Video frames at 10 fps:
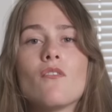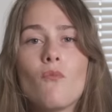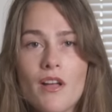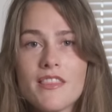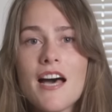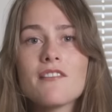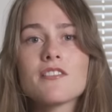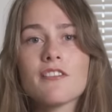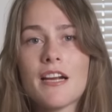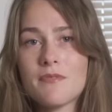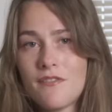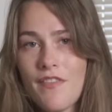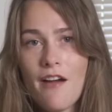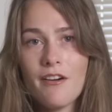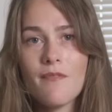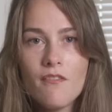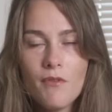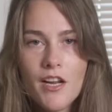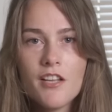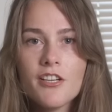1,000 grams of flour.
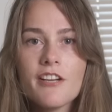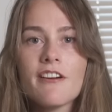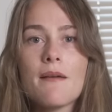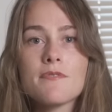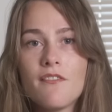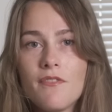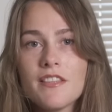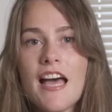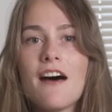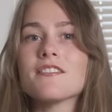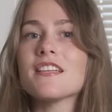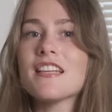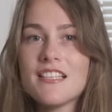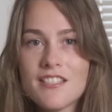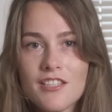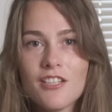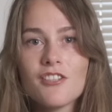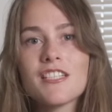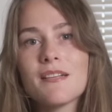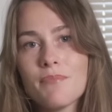130 grams of 1,000 is
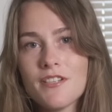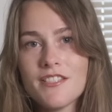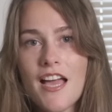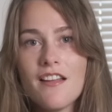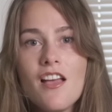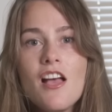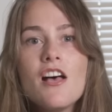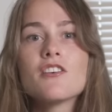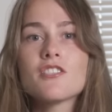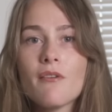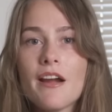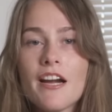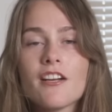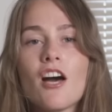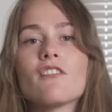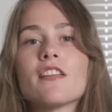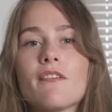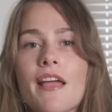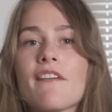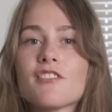13%. So ergo,
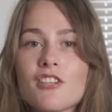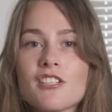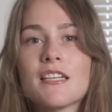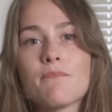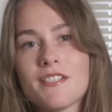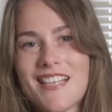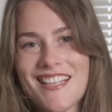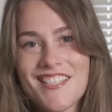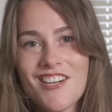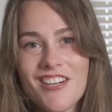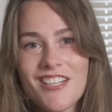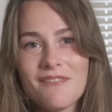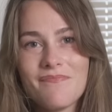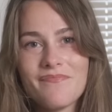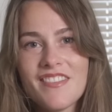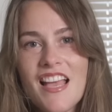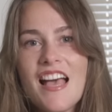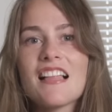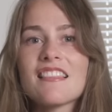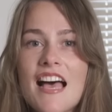then we have 13% starter.
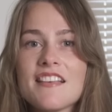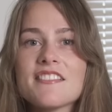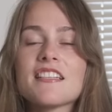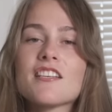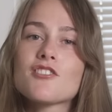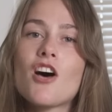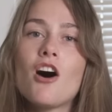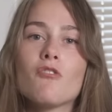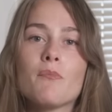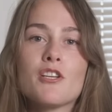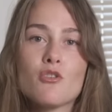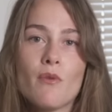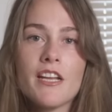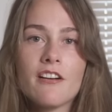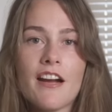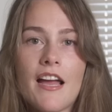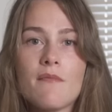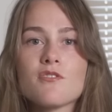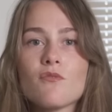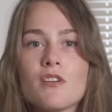Lastly, the salt will be 20
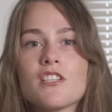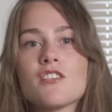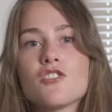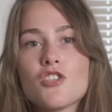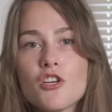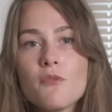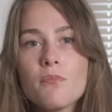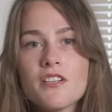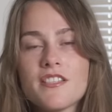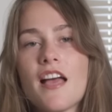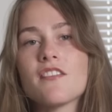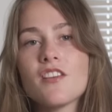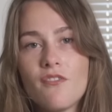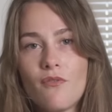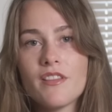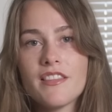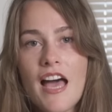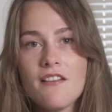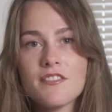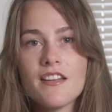grams, which is 2% of
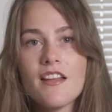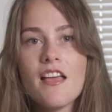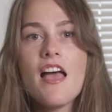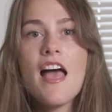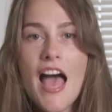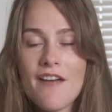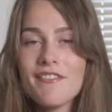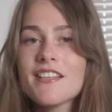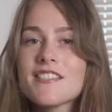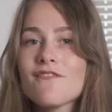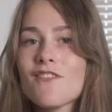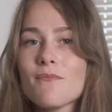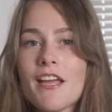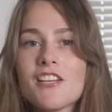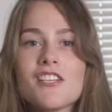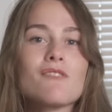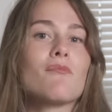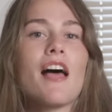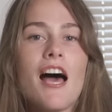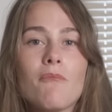1,000. Having this information
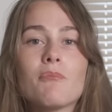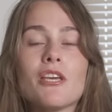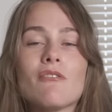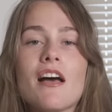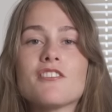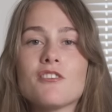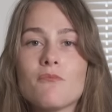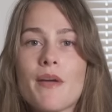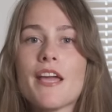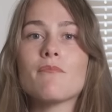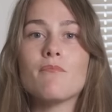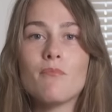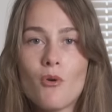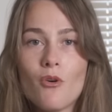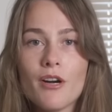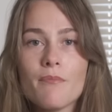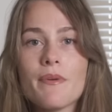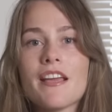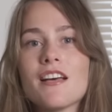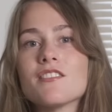will help you as you bake more
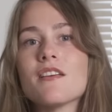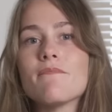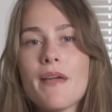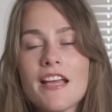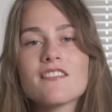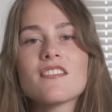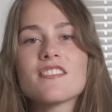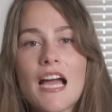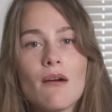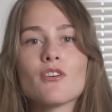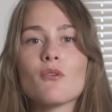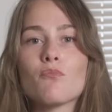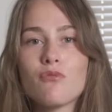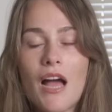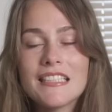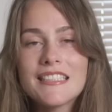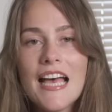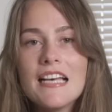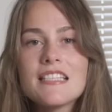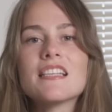because it makes the sourdough
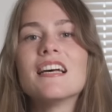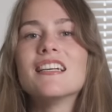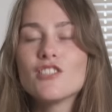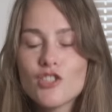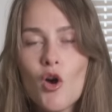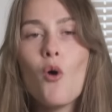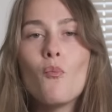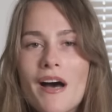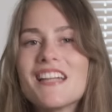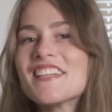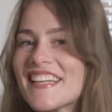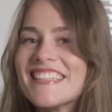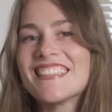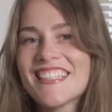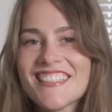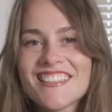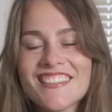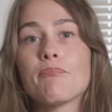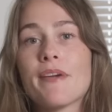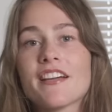process so much easier.
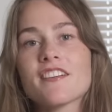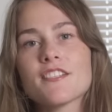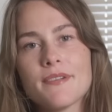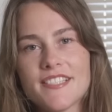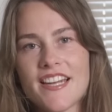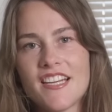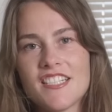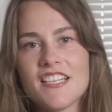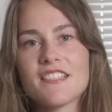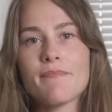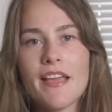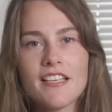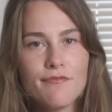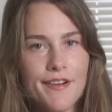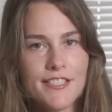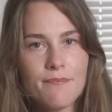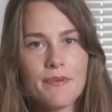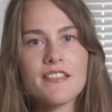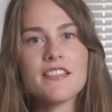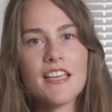Baker's percentages makes
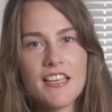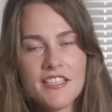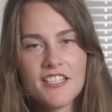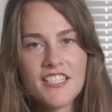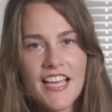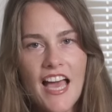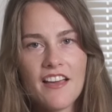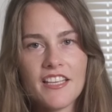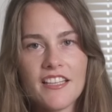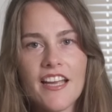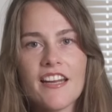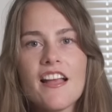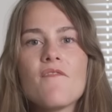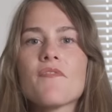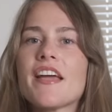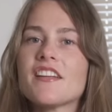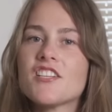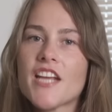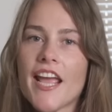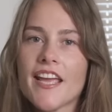recipes easier to calculate and
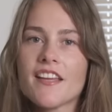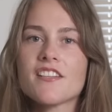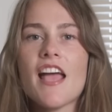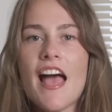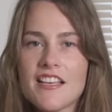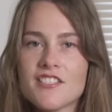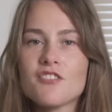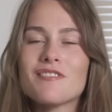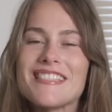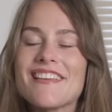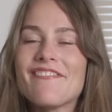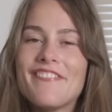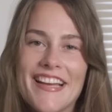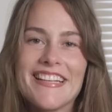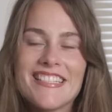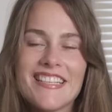change as you see fit.